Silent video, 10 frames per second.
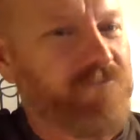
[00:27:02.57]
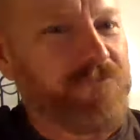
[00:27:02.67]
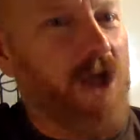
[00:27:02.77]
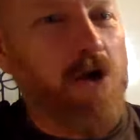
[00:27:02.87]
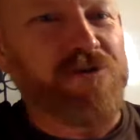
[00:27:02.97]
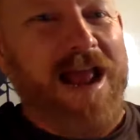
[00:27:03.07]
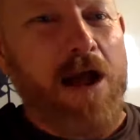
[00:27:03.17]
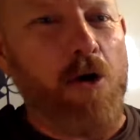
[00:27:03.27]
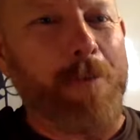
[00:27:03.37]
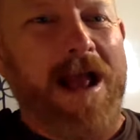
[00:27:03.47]
no
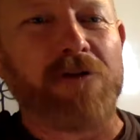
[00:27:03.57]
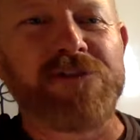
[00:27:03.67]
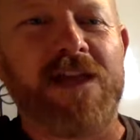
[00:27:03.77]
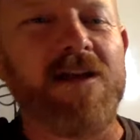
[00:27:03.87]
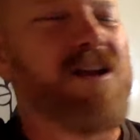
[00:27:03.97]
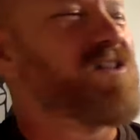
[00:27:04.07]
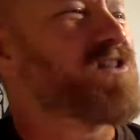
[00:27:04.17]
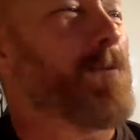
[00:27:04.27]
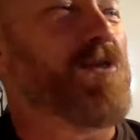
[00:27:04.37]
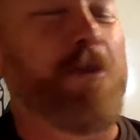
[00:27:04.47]
doubt about it.
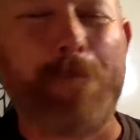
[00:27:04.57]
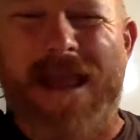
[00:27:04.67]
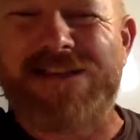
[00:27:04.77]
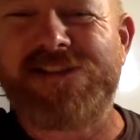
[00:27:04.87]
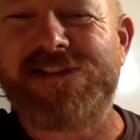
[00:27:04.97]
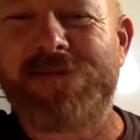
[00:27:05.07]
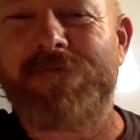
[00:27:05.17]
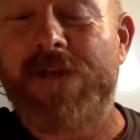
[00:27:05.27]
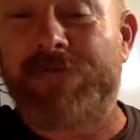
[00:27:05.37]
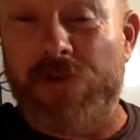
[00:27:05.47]
Some of the best,
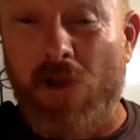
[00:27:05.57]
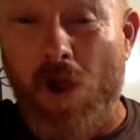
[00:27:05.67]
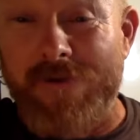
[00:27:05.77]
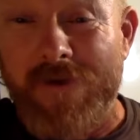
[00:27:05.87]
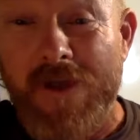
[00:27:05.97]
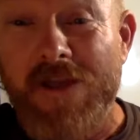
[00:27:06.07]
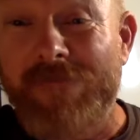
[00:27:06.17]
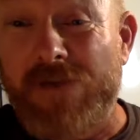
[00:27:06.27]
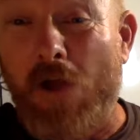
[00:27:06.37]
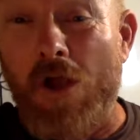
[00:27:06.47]
if you like
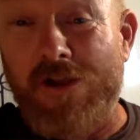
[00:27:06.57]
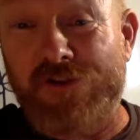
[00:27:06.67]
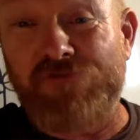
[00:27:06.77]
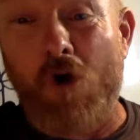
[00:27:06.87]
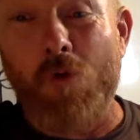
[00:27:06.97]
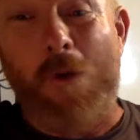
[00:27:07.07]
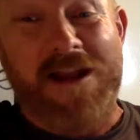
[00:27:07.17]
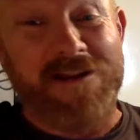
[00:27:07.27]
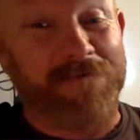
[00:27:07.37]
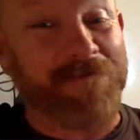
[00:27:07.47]

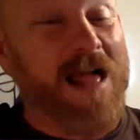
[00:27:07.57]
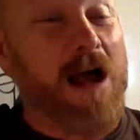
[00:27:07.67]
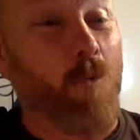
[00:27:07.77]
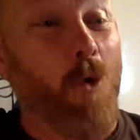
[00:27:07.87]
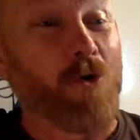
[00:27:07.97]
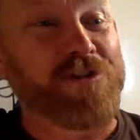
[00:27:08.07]
strong wind, flat